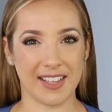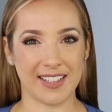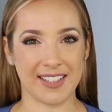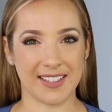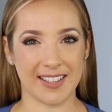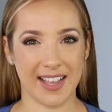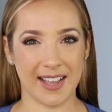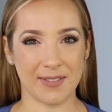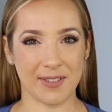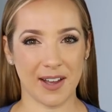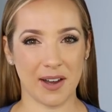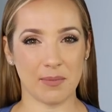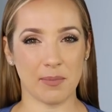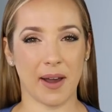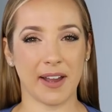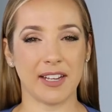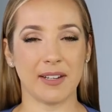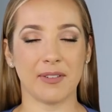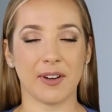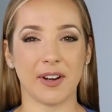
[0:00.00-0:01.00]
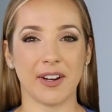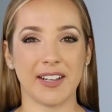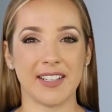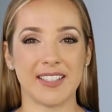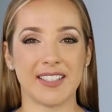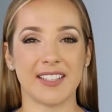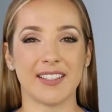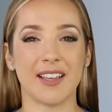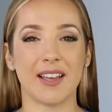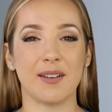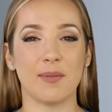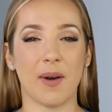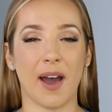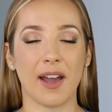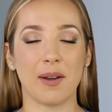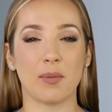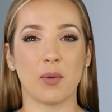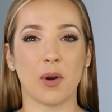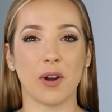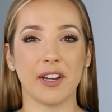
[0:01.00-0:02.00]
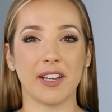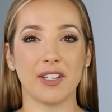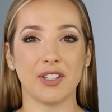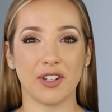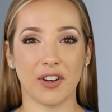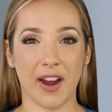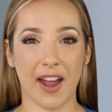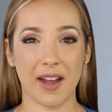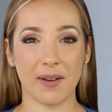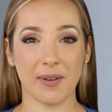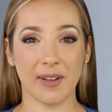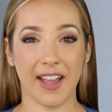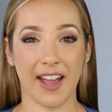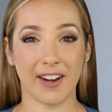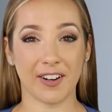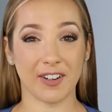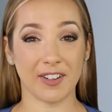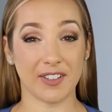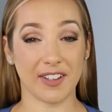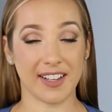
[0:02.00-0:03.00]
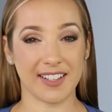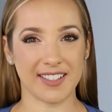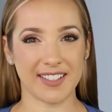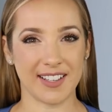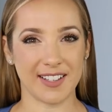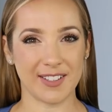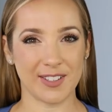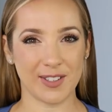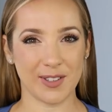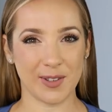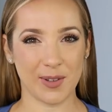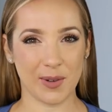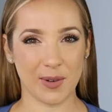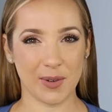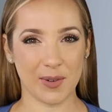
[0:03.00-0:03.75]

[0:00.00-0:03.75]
and saves on money per incident by avoiding trial and error fixes.